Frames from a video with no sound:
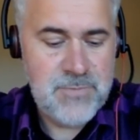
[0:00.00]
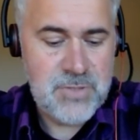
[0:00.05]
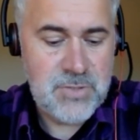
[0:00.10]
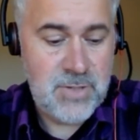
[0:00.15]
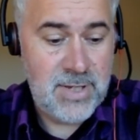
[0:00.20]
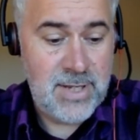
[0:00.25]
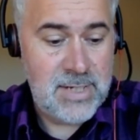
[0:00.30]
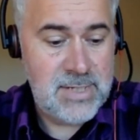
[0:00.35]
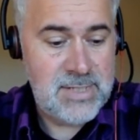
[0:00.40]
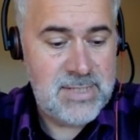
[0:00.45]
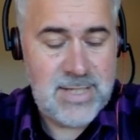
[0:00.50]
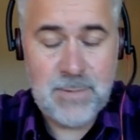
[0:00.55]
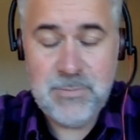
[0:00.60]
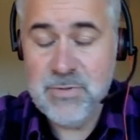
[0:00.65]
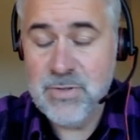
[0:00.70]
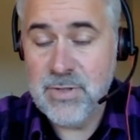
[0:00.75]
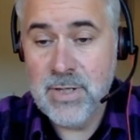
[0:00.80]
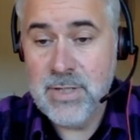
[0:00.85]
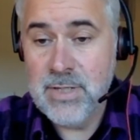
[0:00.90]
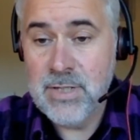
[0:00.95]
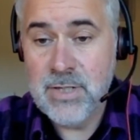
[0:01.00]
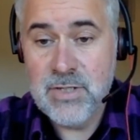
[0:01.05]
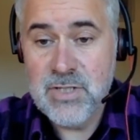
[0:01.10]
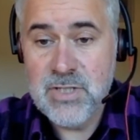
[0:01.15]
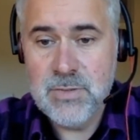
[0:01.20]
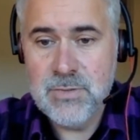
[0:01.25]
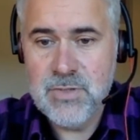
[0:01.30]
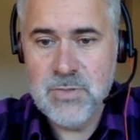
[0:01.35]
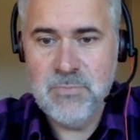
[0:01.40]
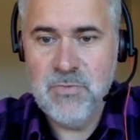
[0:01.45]
So I accept that,
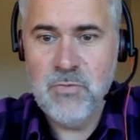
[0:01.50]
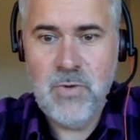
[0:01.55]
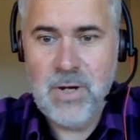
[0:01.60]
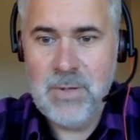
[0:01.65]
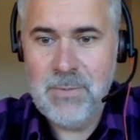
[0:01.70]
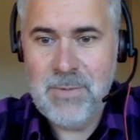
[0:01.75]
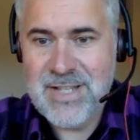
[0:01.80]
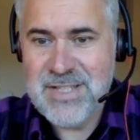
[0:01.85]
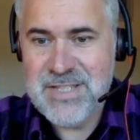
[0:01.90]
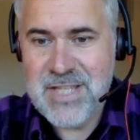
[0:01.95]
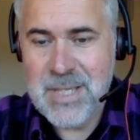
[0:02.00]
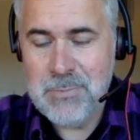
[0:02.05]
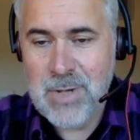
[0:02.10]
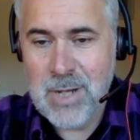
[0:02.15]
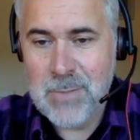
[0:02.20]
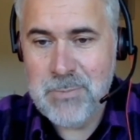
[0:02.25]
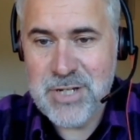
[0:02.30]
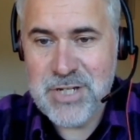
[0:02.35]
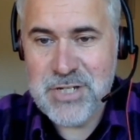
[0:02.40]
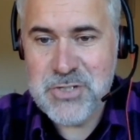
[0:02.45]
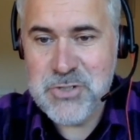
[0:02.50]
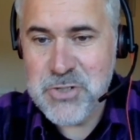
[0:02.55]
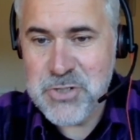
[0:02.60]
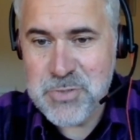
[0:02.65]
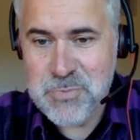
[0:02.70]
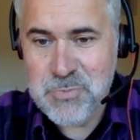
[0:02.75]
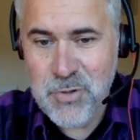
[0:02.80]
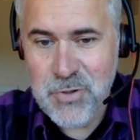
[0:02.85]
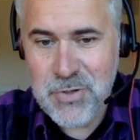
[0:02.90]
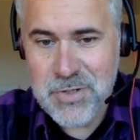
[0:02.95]
some of what I might say might be a
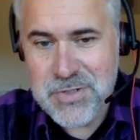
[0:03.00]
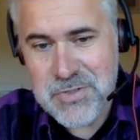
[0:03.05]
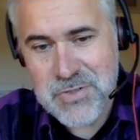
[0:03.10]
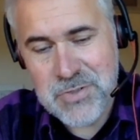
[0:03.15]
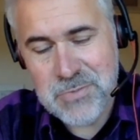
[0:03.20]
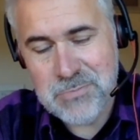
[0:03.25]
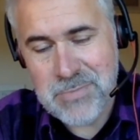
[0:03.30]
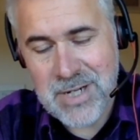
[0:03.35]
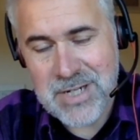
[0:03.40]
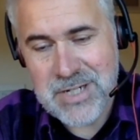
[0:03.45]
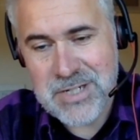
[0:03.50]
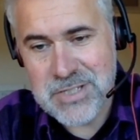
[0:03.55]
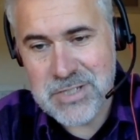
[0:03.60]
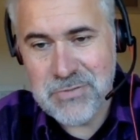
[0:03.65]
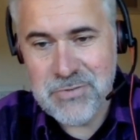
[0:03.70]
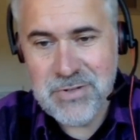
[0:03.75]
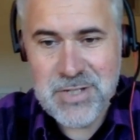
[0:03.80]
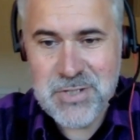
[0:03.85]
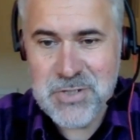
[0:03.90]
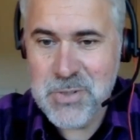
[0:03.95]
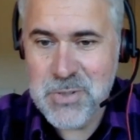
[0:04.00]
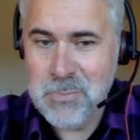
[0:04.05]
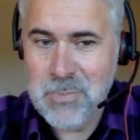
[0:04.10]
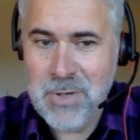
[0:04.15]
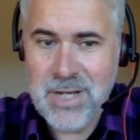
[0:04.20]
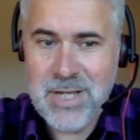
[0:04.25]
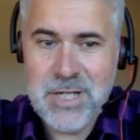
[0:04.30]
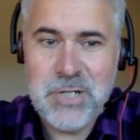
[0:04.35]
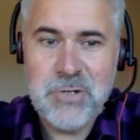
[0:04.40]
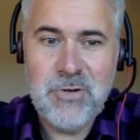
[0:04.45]
discussion point. Some might disagree, some
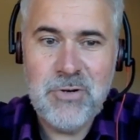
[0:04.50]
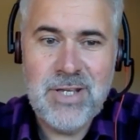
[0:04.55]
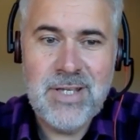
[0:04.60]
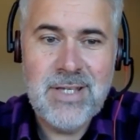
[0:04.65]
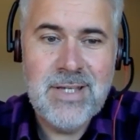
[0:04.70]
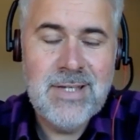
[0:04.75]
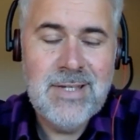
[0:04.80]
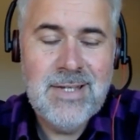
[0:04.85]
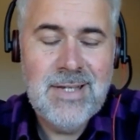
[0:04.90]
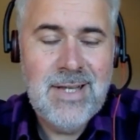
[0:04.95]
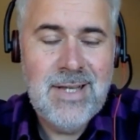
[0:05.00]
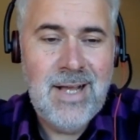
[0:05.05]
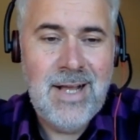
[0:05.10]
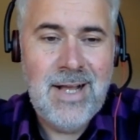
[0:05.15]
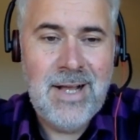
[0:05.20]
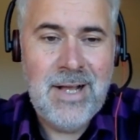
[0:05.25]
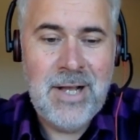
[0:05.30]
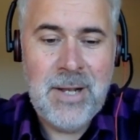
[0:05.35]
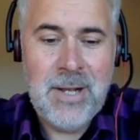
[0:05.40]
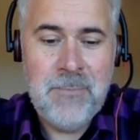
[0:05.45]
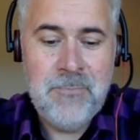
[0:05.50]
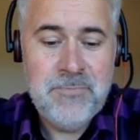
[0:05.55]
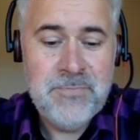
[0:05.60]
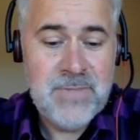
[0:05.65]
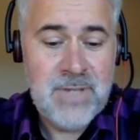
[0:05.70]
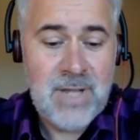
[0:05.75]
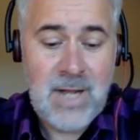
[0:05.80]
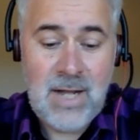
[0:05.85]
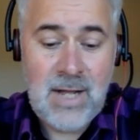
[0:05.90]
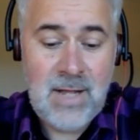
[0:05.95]
might agree. And
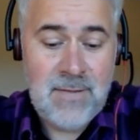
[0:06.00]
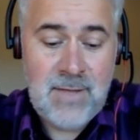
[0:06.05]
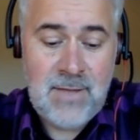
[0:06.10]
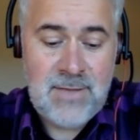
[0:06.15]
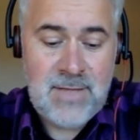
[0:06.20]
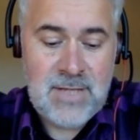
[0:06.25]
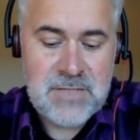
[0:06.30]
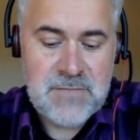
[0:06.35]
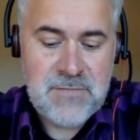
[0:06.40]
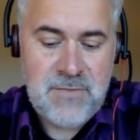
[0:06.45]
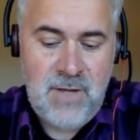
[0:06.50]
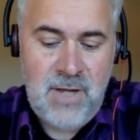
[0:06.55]
that's